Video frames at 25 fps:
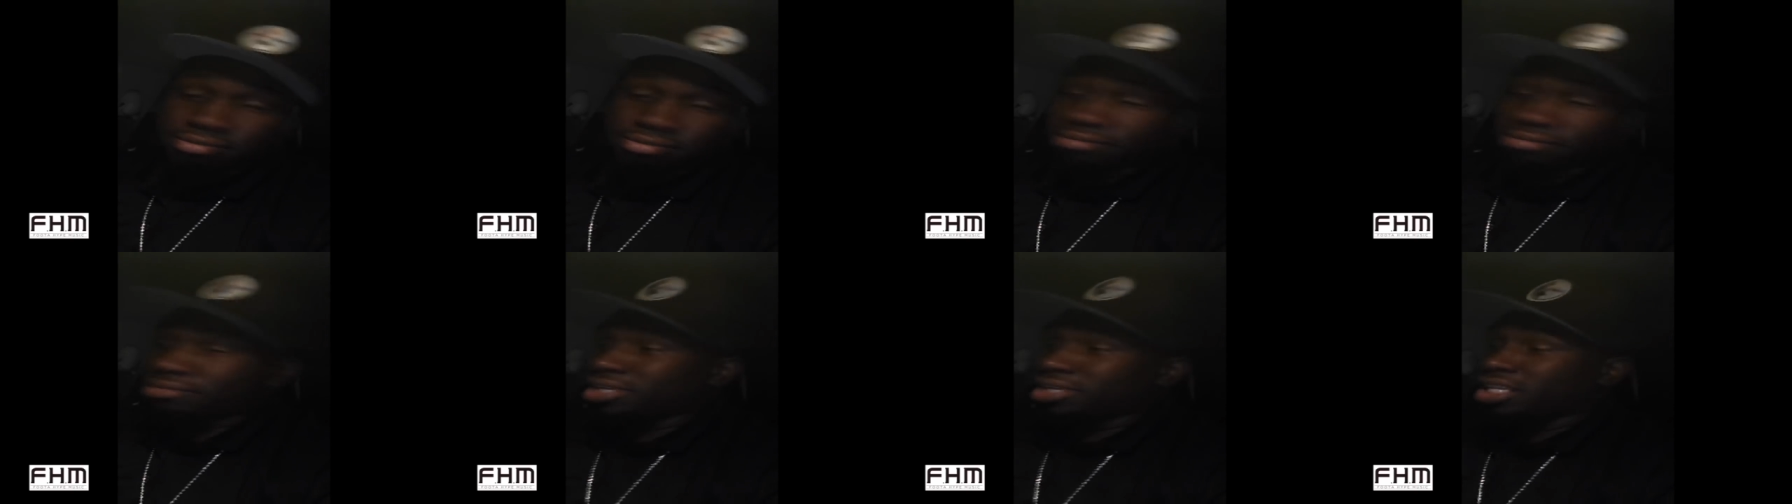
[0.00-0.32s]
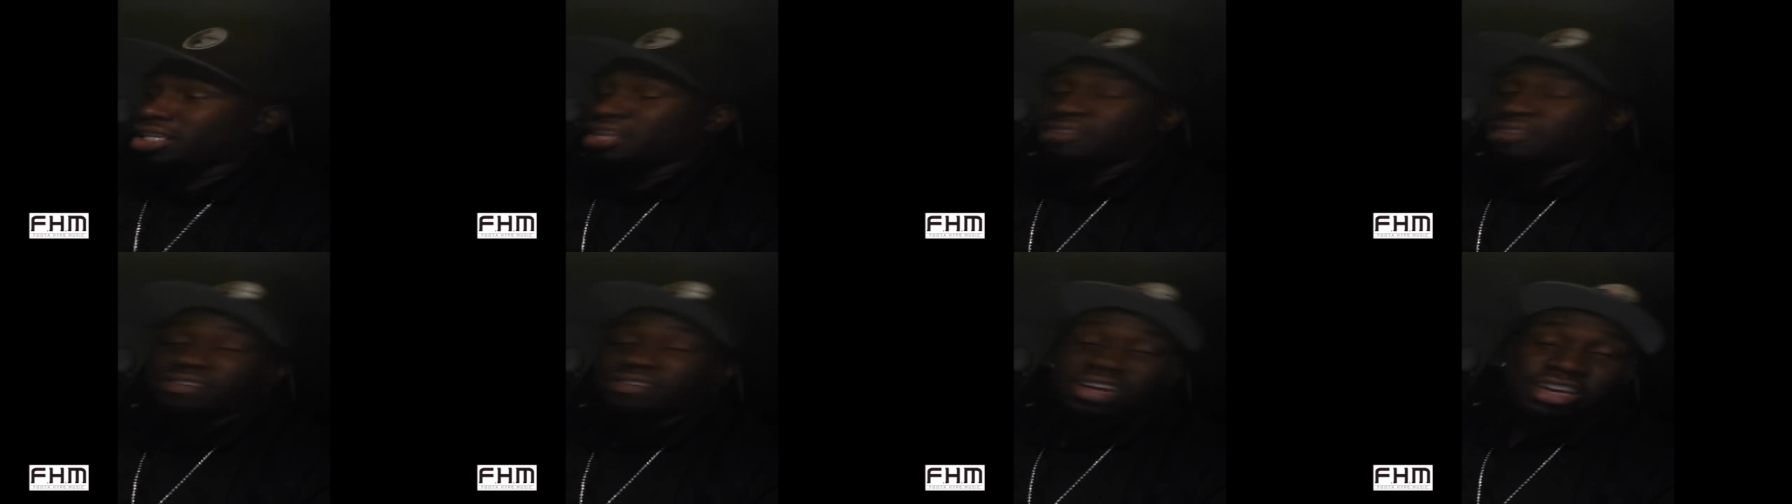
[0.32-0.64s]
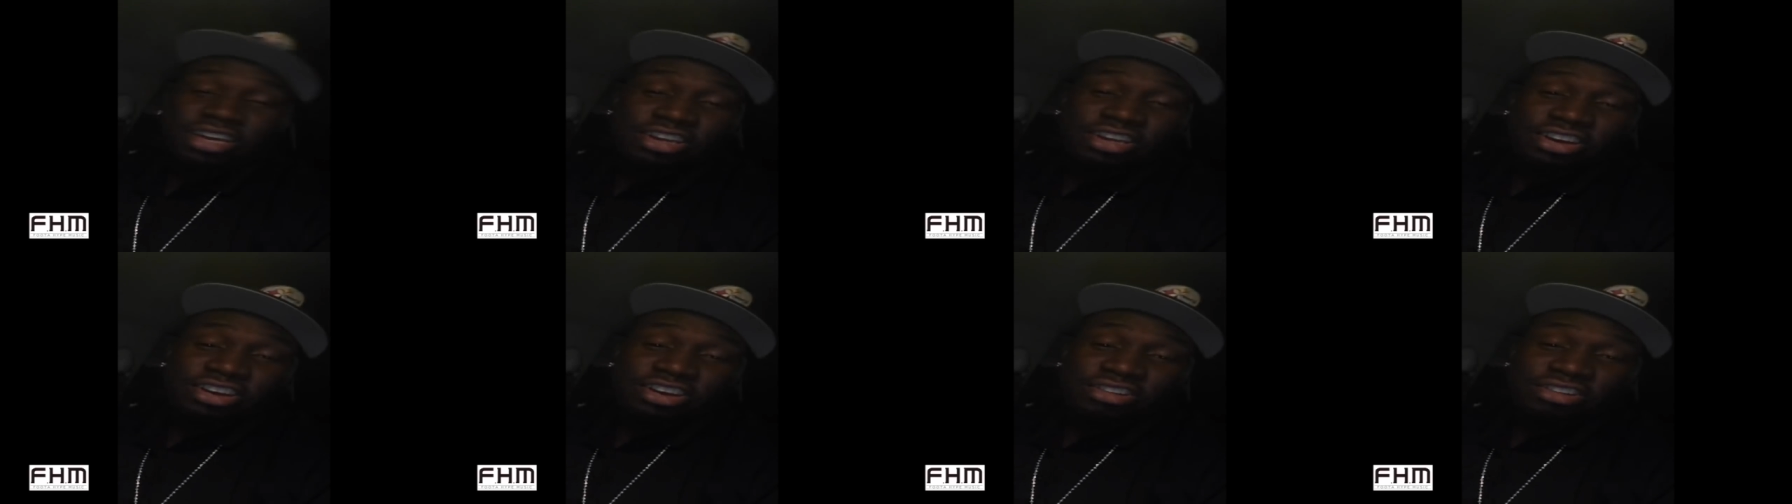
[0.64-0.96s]
You never
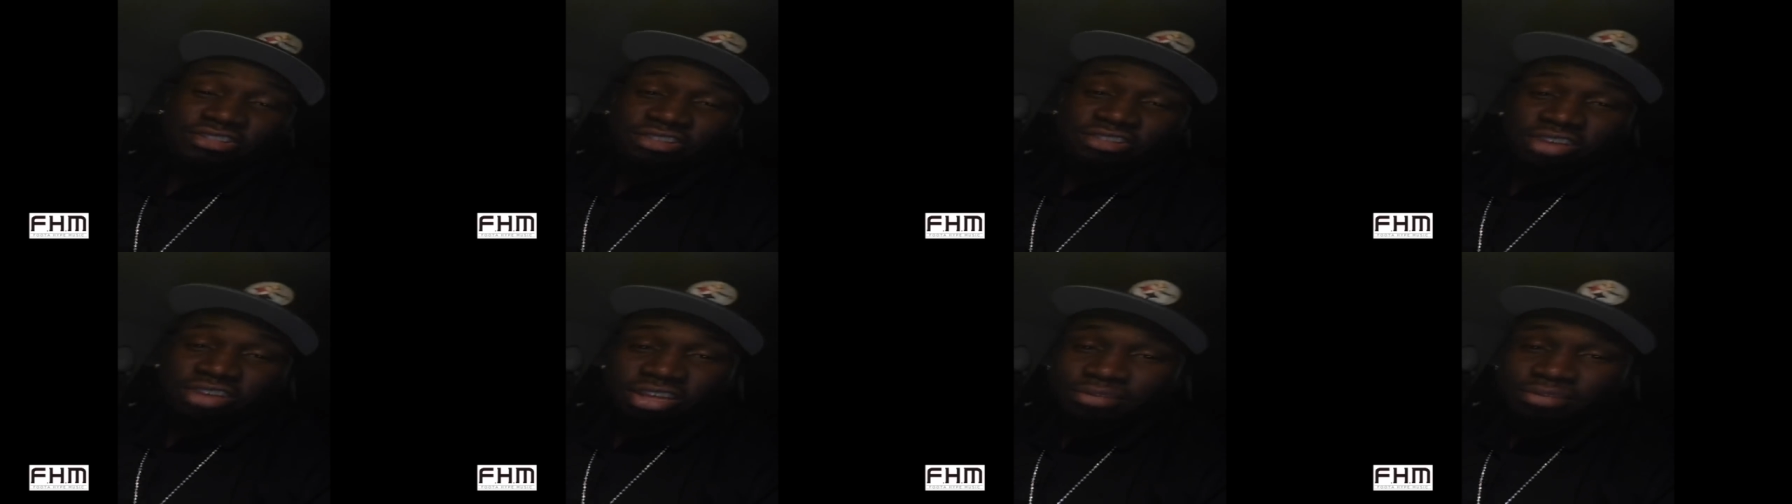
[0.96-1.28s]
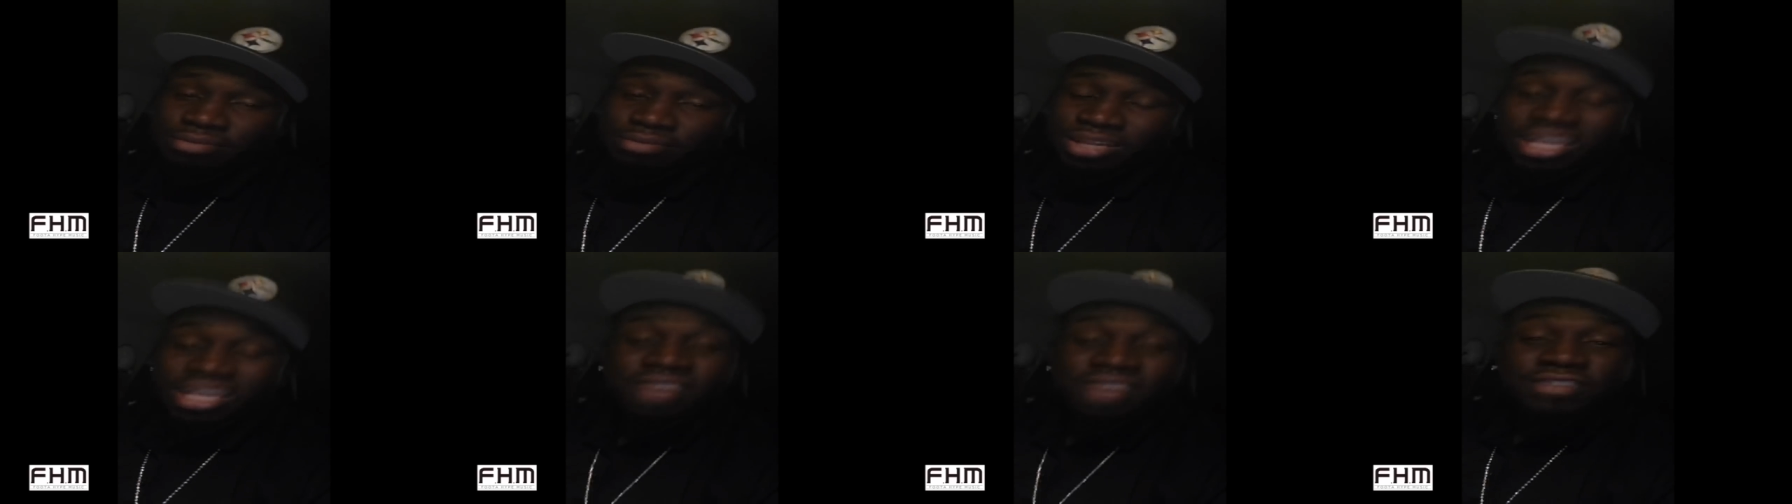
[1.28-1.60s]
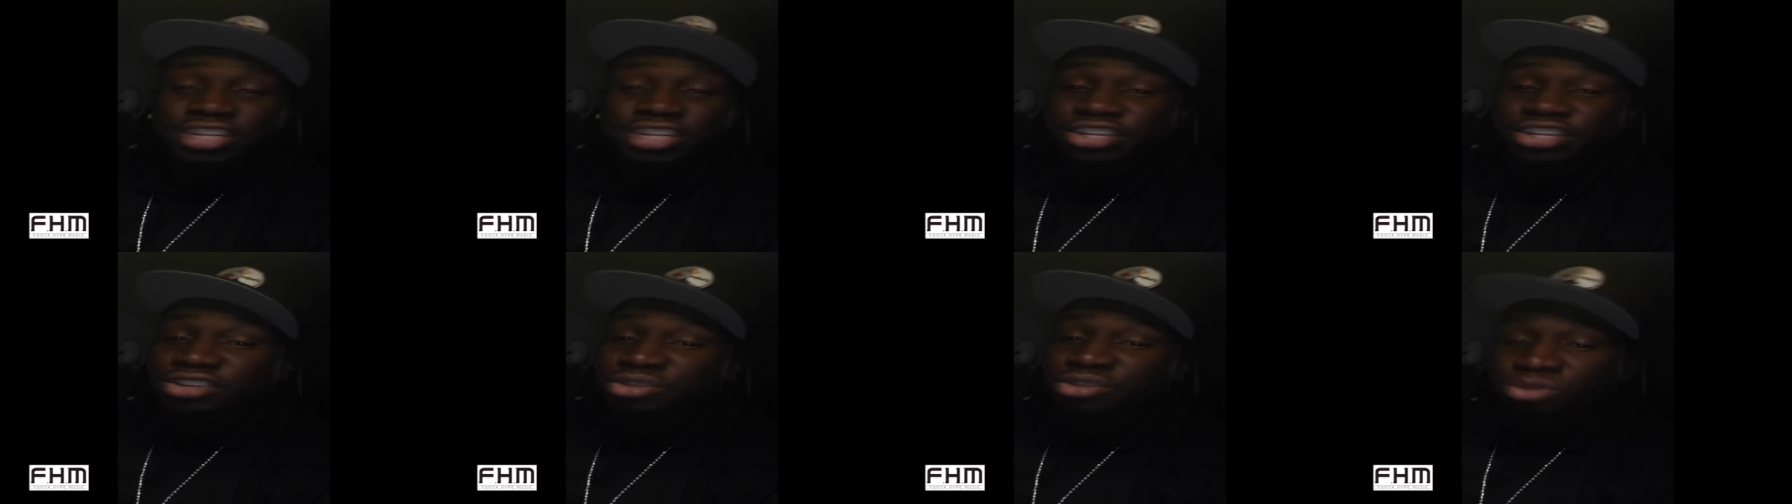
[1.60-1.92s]
hear it yet. Me never
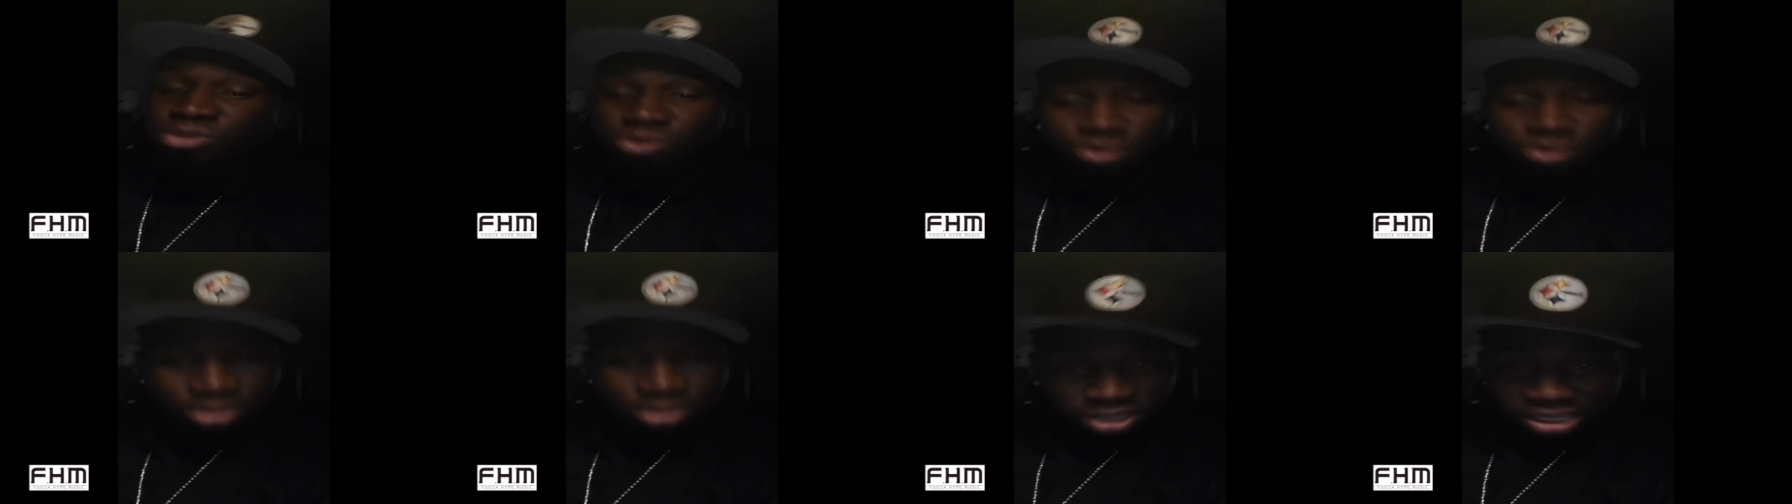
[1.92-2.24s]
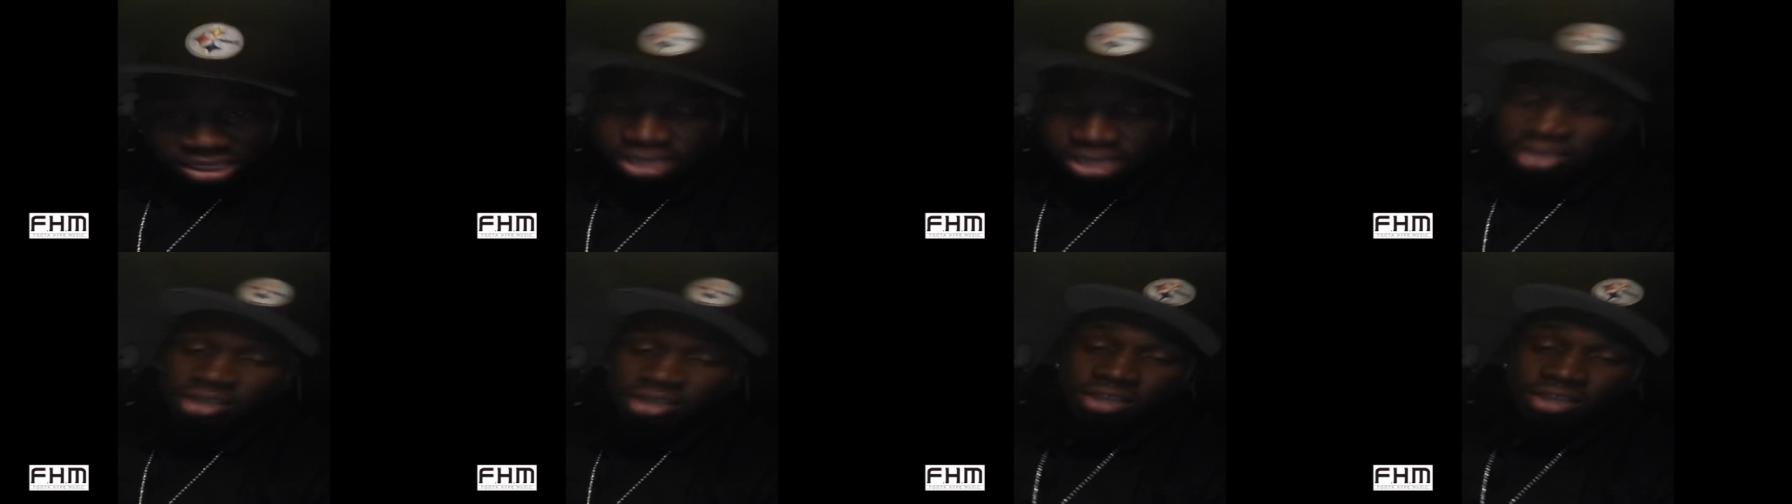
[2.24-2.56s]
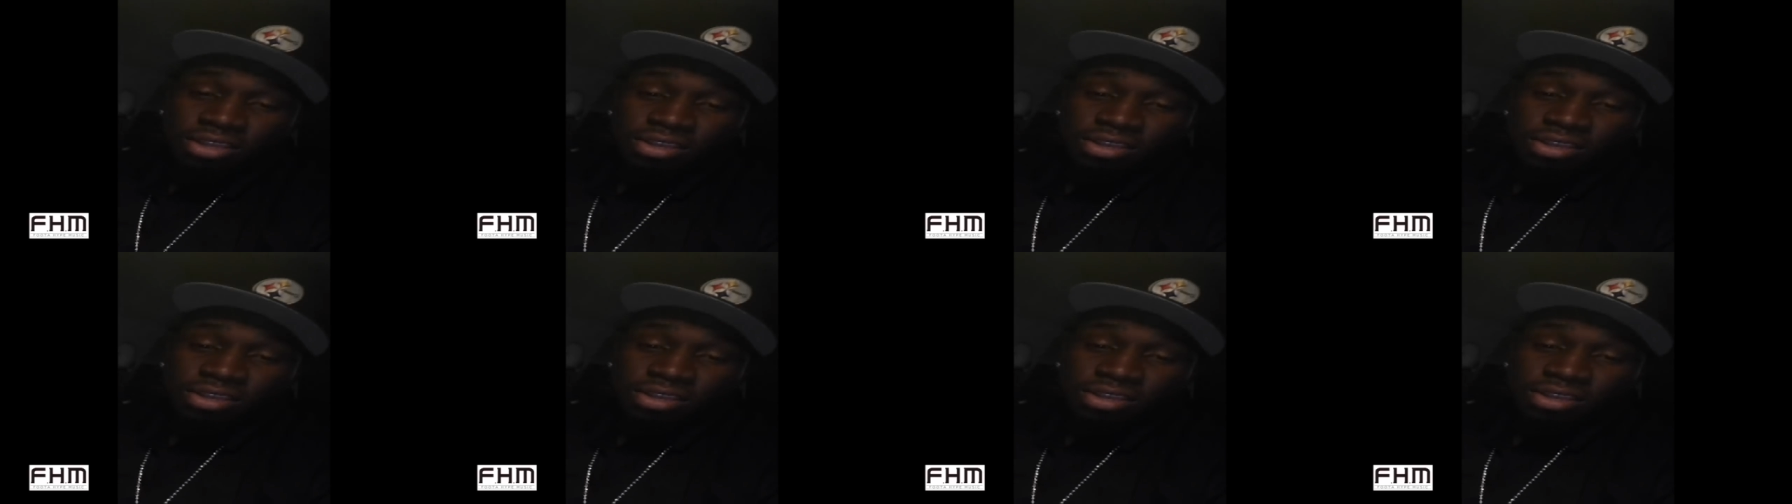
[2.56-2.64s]
didn't know say